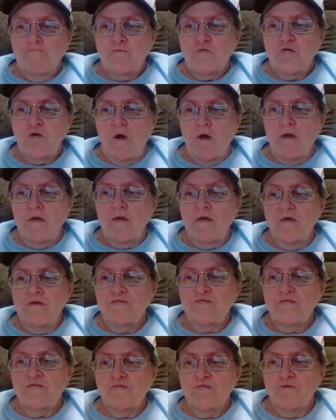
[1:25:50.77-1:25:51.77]
trying
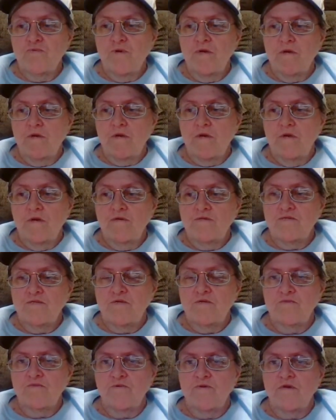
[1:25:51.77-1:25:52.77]
isn't doing is
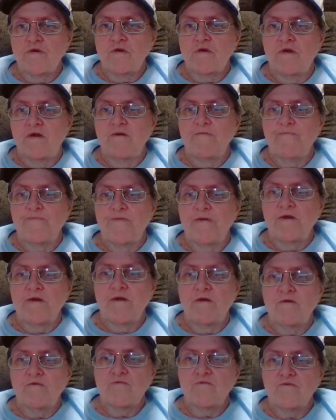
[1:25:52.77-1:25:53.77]
really a key
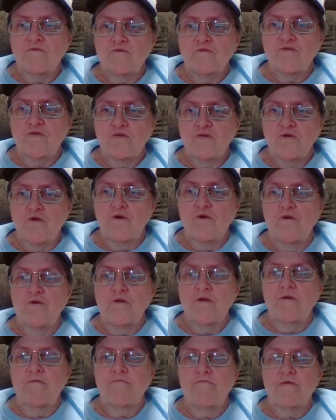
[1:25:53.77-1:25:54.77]
thing to learn
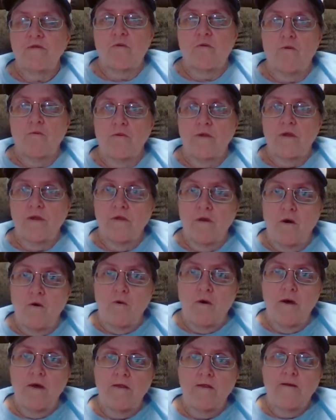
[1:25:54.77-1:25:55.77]
if you don't already
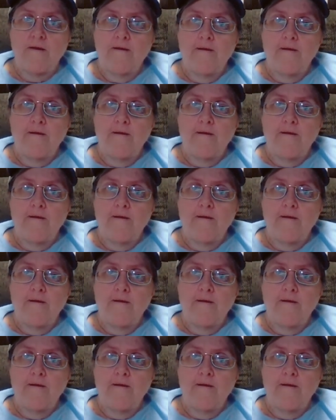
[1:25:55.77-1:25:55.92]
know it,